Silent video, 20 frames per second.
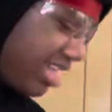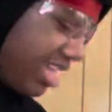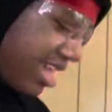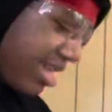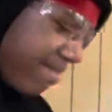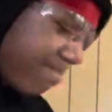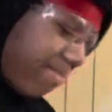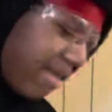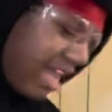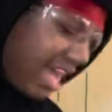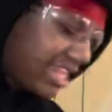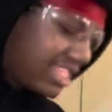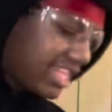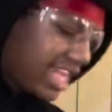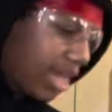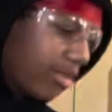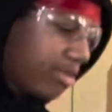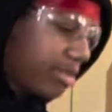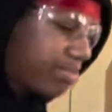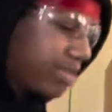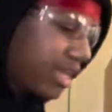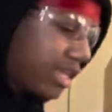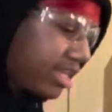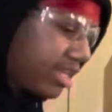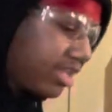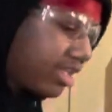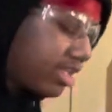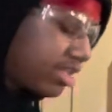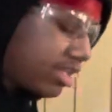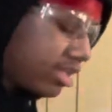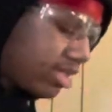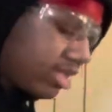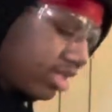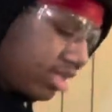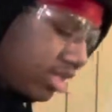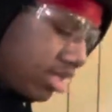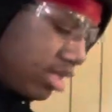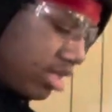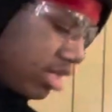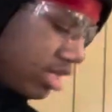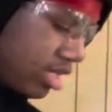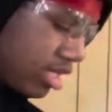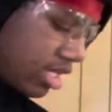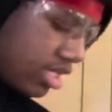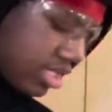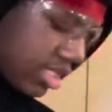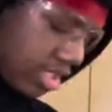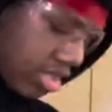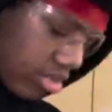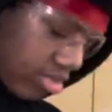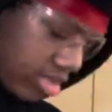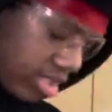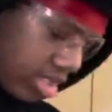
Bet, I see how we playing. Is it low?